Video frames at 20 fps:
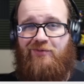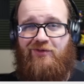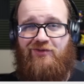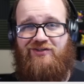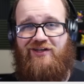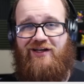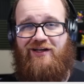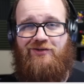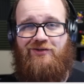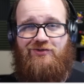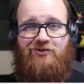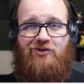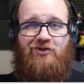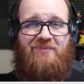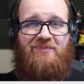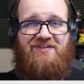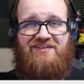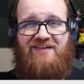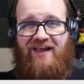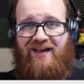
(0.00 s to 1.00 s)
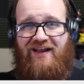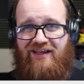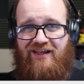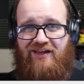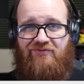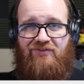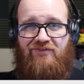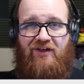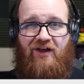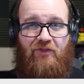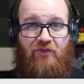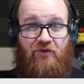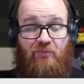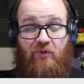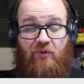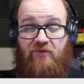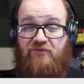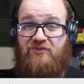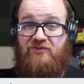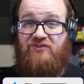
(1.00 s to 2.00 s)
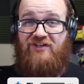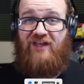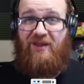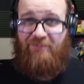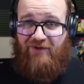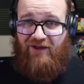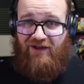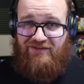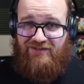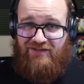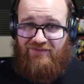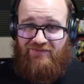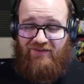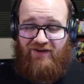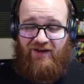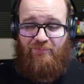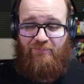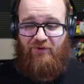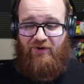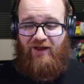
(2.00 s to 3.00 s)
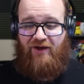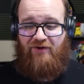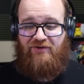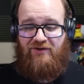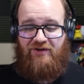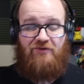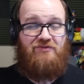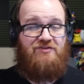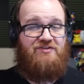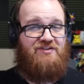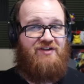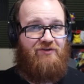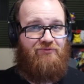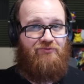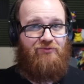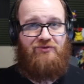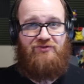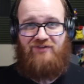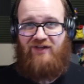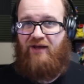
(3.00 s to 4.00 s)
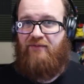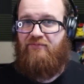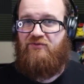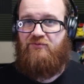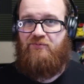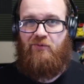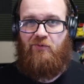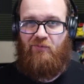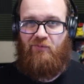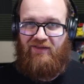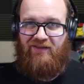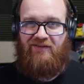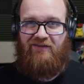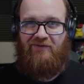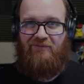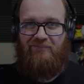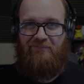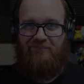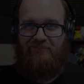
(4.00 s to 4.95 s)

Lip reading: to the channel so you don't miss any of the other Marvel Snap content that I put out here several times per week.